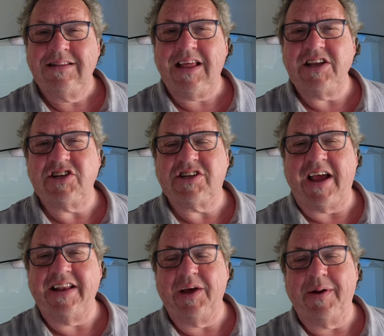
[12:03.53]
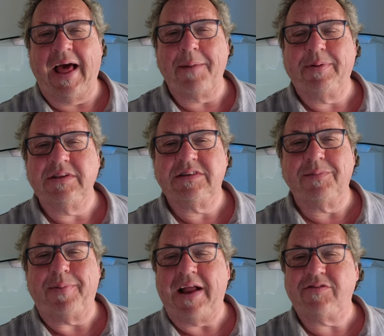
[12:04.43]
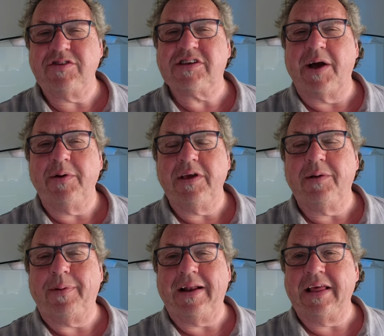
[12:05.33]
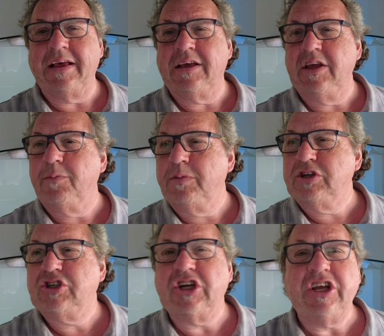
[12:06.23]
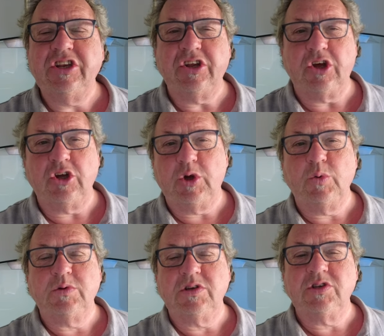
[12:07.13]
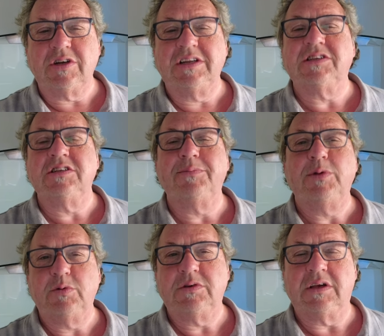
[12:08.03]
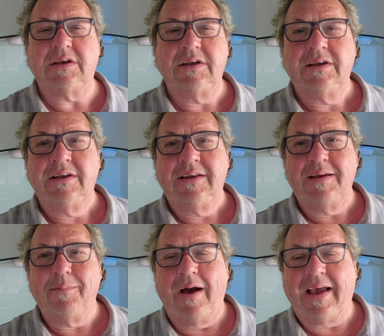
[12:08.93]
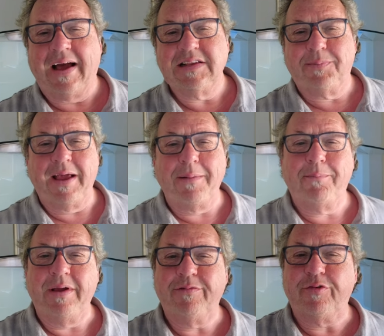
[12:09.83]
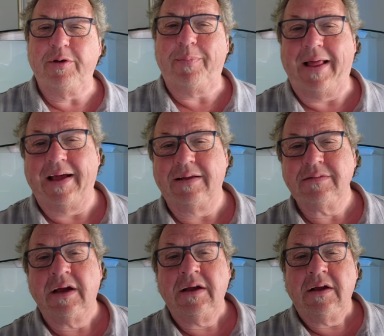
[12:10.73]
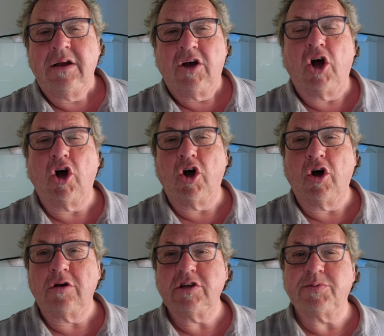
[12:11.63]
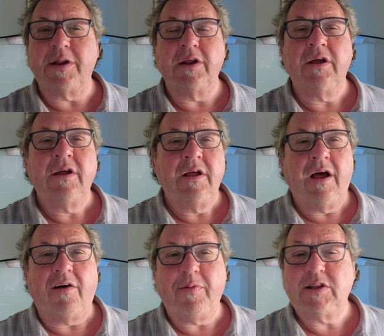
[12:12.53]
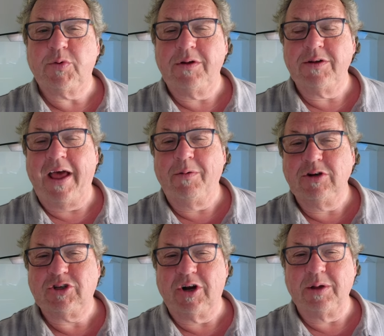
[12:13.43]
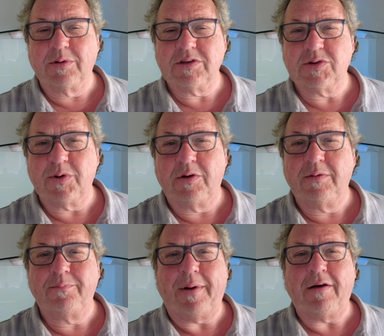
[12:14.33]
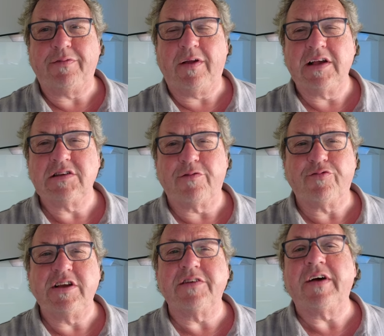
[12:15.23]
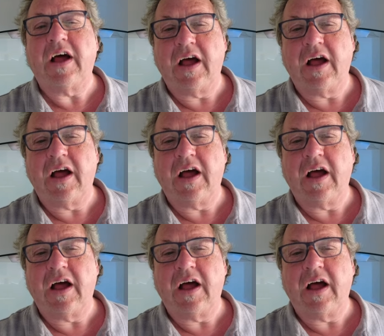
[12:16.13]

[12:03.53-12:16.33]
They just hate it when it happens. The battery's going, your machine that you're using to listen to music. In my case, my MP3 player. Just went halfway to Elton John, it was as well. Butterflies are free time.